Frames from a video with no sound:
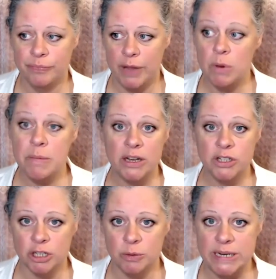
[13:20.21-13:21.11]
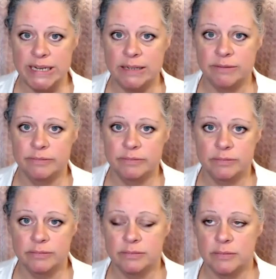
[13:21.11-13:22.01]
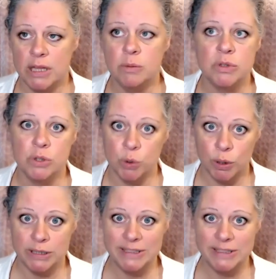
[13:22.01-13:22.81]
And we made sure we did. He was adored.